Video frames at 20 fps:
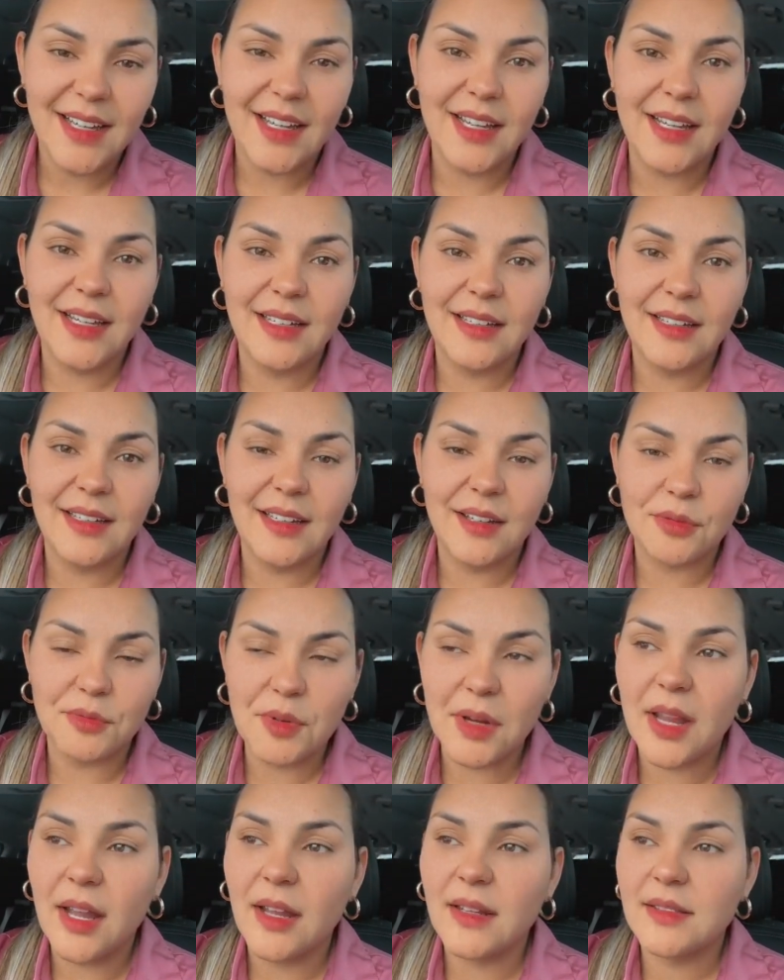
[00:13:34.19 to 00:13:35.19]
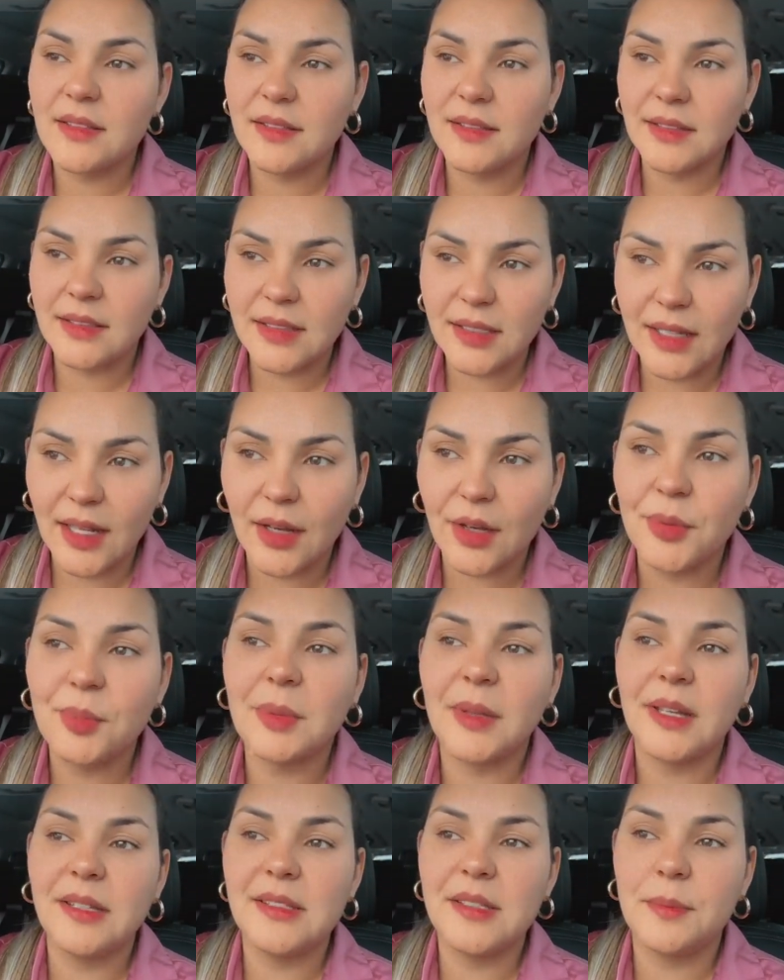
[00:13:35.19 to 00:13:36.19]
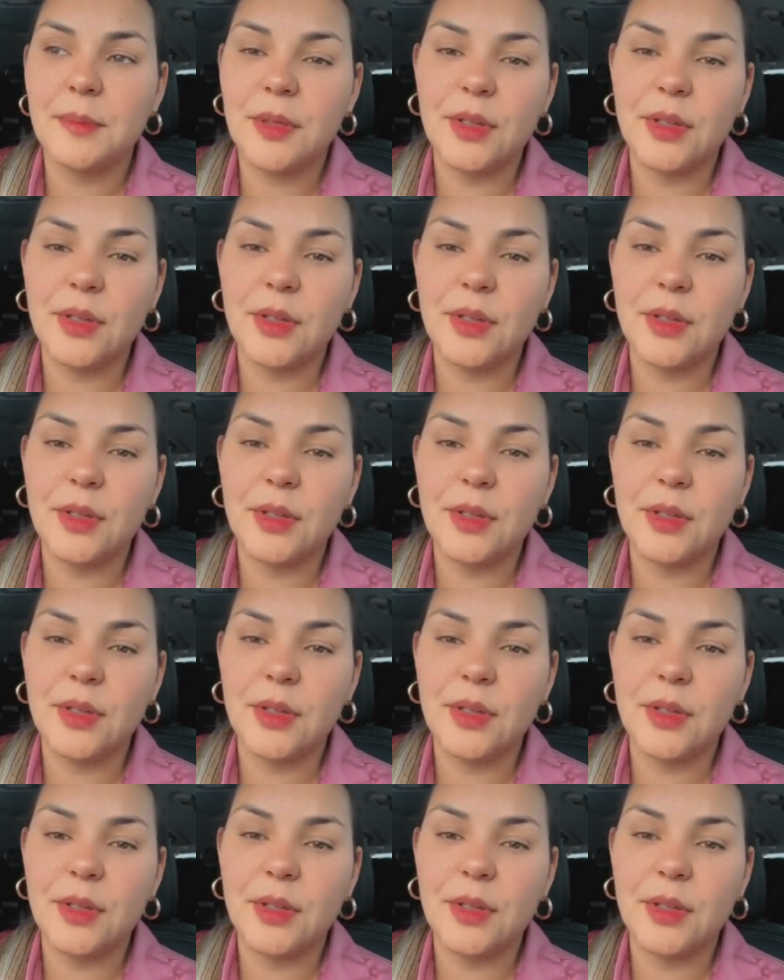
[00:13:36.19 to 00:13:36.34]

in regards to the nanoplasty,